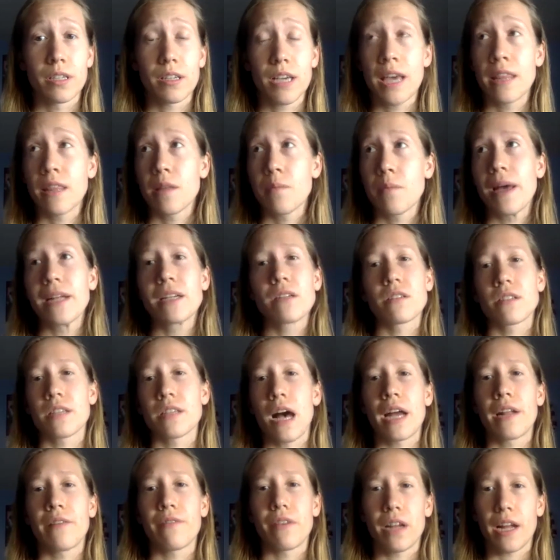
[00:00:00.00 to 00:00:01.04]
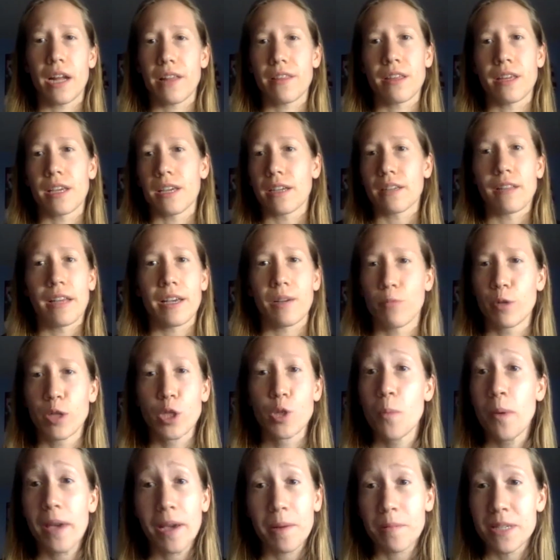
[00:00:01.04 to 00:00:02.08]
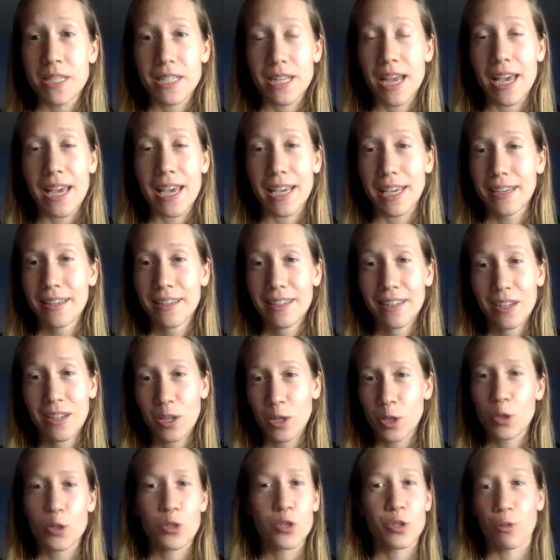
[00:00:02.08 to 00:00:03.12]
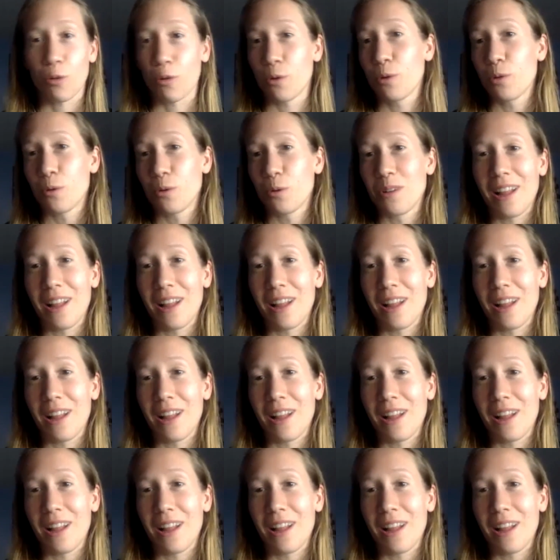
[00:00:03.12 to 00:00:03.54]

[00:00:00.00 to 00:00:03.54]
And the mental side of it, I think, like when you make a mistake, you're screwed.